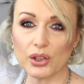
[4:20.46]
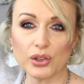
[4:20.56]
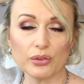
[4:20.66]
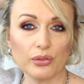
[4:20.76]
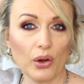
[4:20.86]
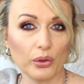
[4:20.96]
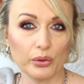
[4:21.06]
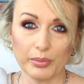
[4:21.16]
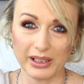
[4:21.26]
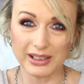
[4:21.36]
a lot of
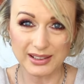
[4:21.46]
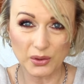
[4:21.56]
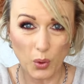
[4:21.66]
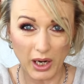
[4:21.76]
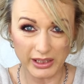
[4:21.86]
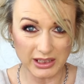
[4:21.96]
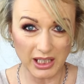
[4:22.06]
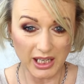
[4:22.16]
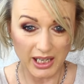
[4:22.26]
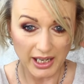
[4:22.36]
volume and it's quite
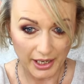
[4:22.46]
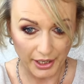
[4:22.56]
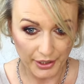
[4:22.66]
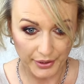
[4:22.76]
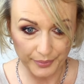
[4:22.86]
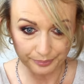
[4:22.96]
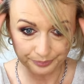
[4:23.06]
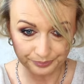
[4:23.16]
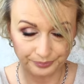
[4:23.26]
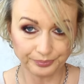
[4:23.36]

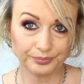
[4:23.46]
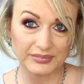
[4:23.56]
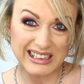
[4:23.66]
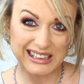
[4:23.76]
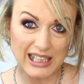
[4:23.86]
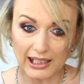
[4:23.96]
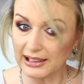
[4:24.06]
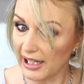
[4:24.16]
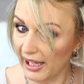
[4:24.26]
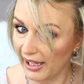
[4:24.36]
um,
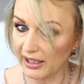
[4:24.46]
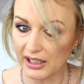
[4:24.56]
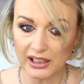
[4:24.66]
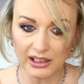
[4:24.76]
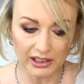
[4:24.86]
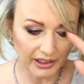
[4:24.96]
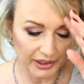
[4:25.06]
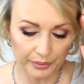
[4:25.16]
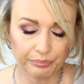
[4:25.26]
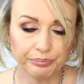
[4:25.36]
stuck there,
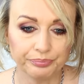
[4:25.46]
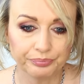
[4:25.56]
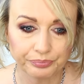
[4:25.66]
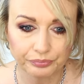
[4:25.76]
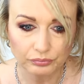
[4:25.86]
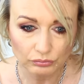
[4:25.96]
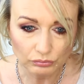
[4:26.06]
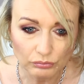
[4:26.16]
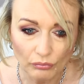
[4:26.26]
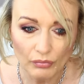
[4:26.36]
um,
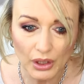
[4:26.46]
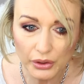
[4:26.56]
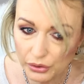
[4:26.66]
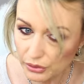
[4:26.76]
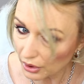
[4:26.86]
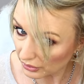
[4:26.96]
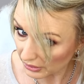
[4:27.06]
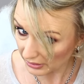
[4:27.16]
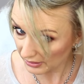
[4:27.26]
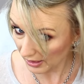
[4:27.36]
you don't
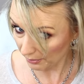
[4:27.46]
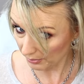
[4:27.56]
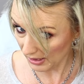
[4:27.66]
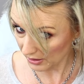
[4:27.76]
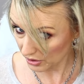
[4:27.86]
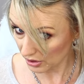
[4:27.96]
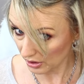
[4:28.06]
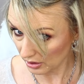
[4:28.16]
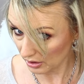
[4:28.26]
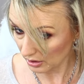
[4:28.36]
need that much
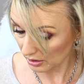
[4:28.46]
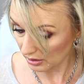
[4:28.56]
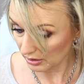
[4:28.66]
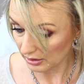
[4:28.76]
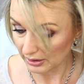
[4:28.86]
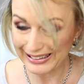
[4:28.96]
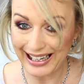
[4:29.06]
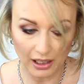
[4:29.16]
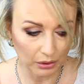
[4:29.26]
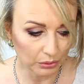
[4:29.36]

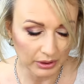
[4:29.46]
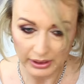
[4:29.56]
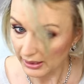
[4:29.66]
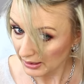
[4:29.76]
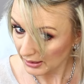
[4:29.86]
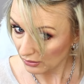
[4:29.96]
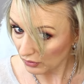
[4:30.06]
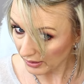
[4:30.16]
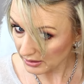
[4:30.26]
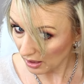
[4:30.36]
curl,
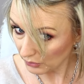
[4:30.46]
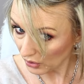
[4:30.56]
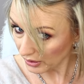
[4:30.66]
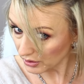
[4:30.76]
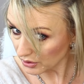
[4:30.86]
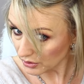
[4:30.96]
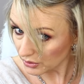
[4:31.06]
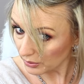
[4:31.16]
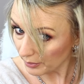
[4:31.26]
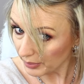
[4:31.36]
Right, I'm going to
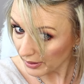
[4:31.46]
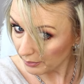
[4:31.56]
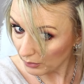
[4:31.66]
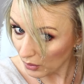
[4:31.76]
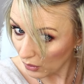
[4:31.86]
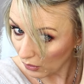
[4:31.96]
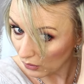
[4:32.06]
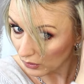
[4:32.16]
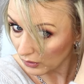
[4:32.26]
do a bit more